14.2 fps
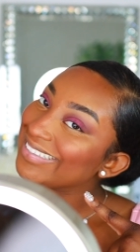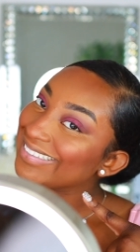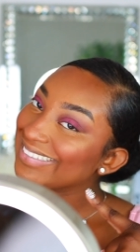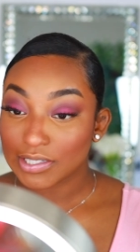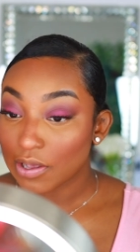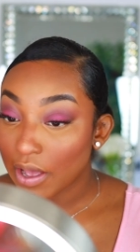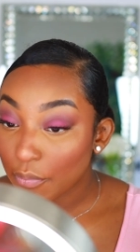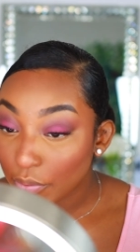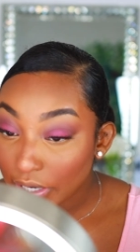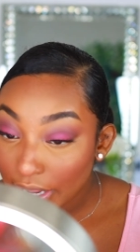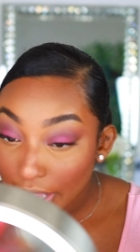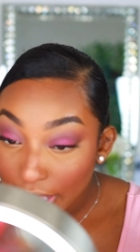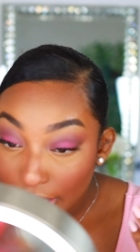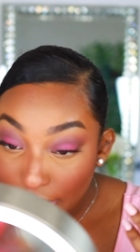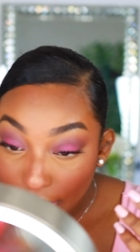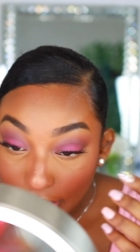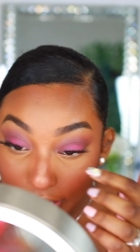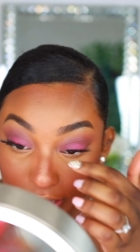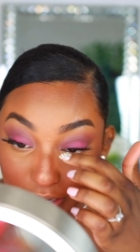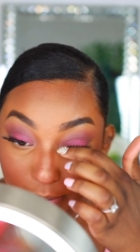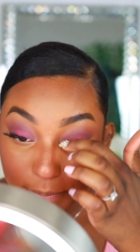So I went ahead
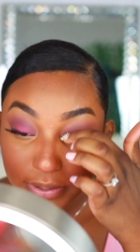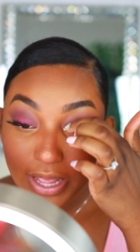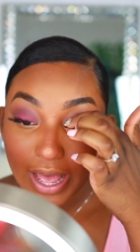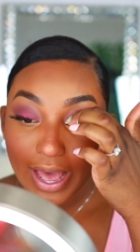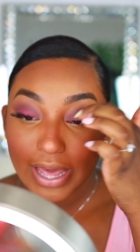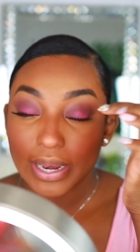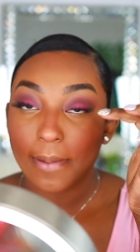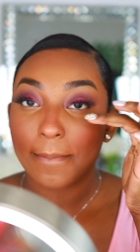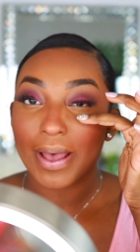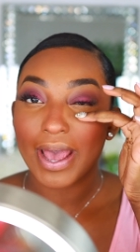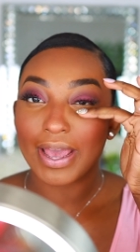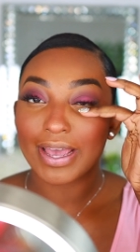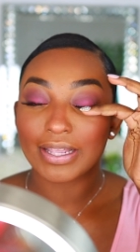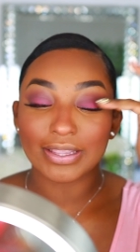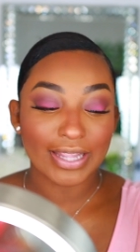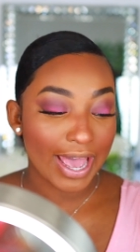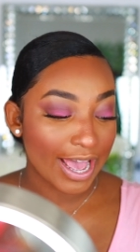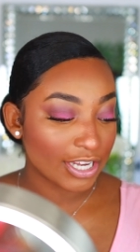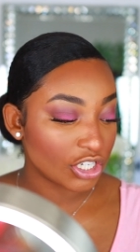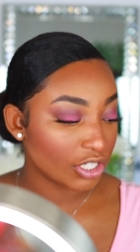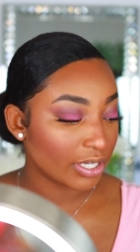and applied my
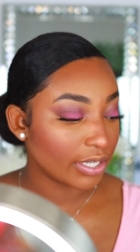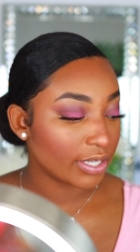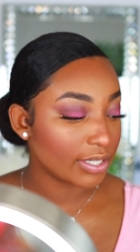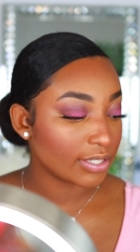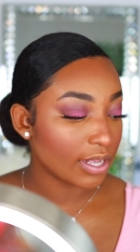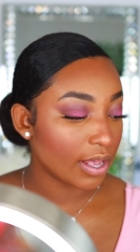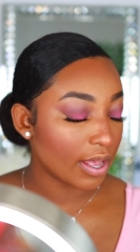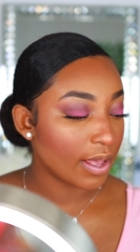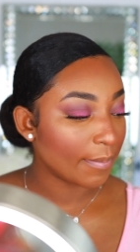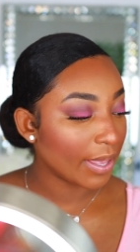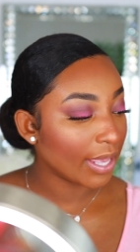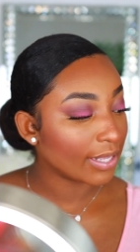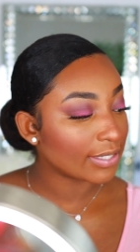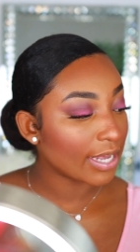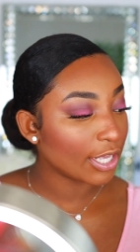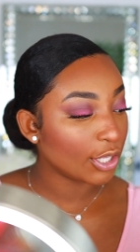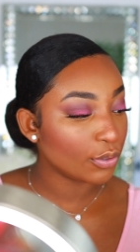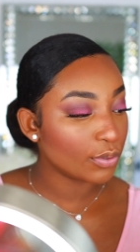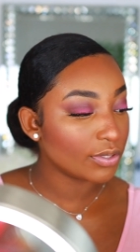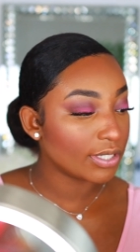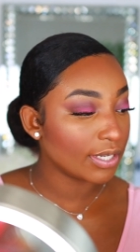lashes, and I
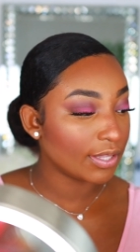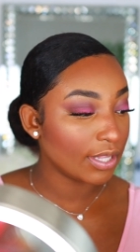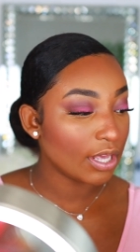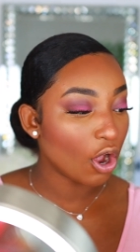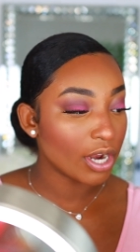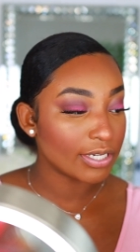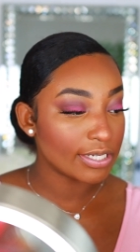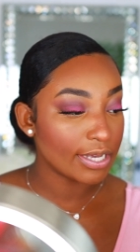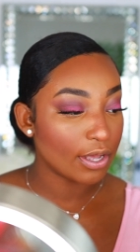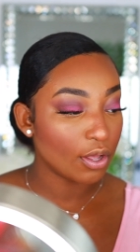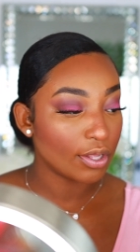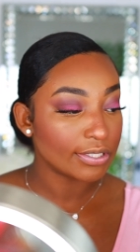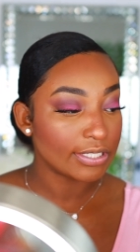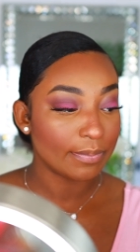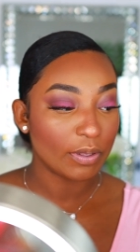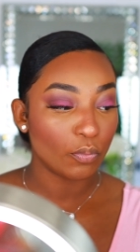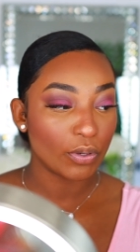used the Ardell Demi